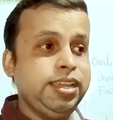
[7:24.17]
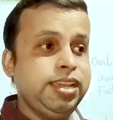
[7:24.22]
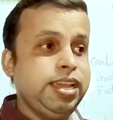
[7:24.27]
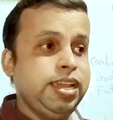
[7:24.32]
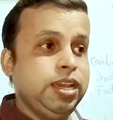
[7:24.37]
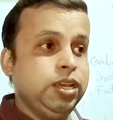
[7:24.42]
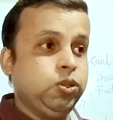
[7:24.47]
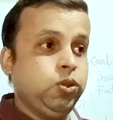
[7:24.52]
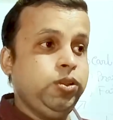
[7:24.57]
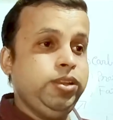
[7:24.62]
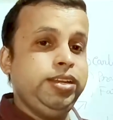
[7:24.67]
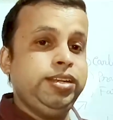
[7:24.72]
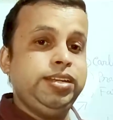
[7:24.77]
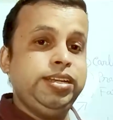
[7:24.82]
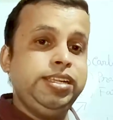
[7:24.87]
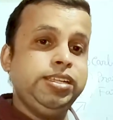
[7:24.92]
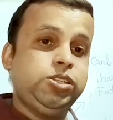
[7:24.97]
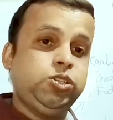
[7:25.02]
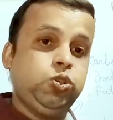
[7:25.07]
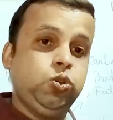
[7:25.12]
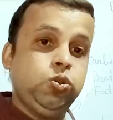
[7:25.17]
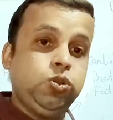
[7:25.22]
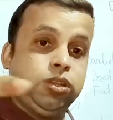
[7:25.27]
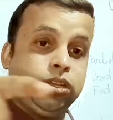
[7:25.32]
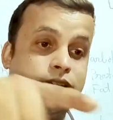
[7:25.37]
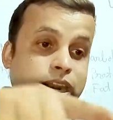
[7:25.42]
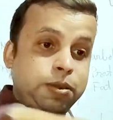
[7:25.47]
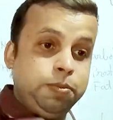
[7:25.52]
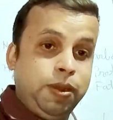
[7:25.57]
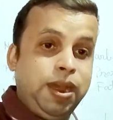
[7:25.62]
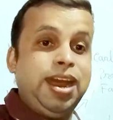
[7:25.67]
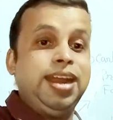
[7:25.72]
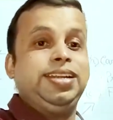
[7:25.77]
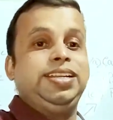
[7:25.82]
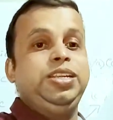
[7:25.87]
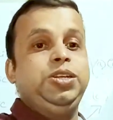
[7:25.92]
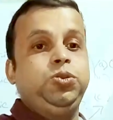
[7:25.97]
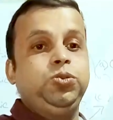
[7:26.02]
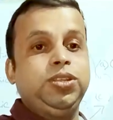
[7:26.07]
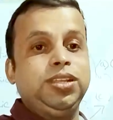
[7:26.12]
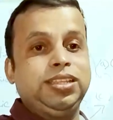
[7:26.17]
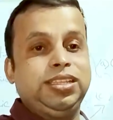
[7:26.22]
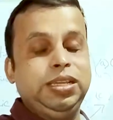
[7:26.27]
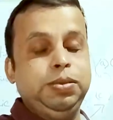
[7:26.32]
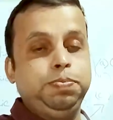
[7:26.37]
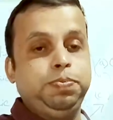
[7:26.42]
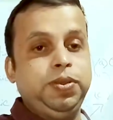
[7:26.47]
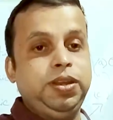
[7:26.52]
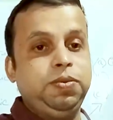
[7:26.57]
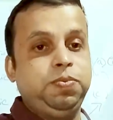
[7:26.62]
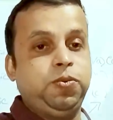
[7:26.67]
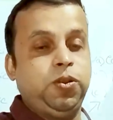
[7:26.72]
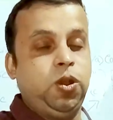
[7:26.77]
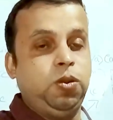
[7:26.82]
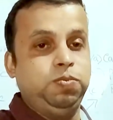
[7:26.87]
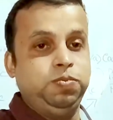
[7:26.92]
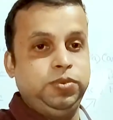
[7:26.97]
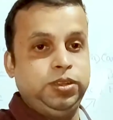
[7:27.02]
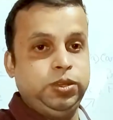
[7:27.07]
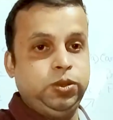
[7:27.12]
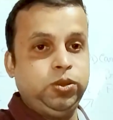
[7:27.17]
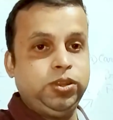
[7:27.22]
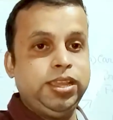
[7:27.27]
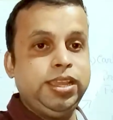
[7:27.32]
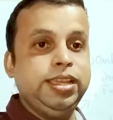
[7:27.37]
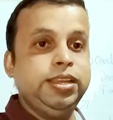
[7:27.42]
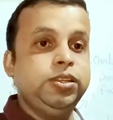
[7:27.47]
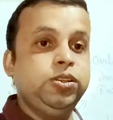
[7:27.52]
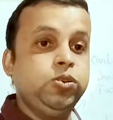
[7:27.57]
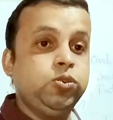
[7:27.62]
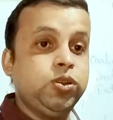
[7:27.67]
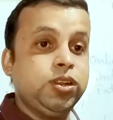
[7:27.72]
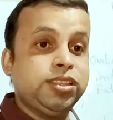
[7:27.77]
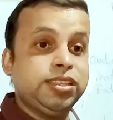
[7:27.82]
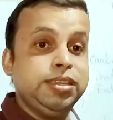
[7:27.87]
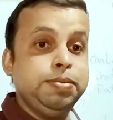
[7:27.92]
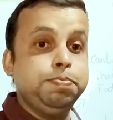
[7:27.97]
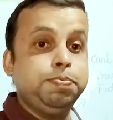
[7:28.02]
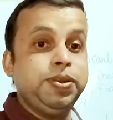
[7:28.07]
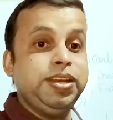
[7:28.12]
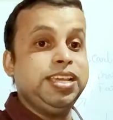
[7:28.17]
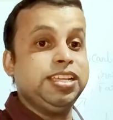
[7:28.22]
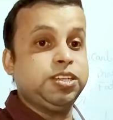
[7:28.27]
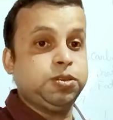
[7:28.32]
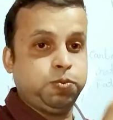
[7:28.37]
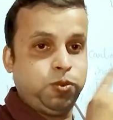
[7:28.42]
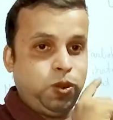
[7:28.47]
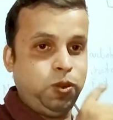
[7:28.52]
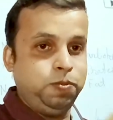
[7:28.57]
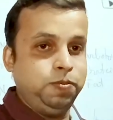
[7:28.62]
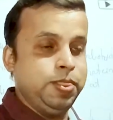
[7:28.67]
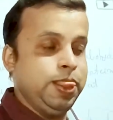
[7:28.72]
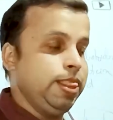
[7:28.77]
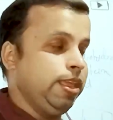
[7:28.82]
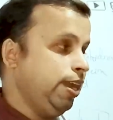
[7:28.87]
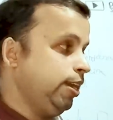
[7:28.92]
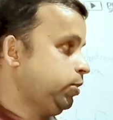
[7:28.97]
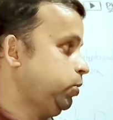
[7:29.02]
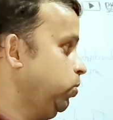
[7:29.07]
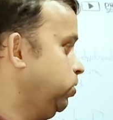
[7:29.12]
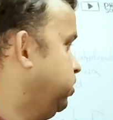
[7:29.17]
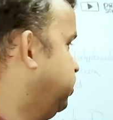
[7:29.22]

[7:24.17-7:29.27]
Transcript: So it needs to convert into the simple form. Okay, into the simplest form actually.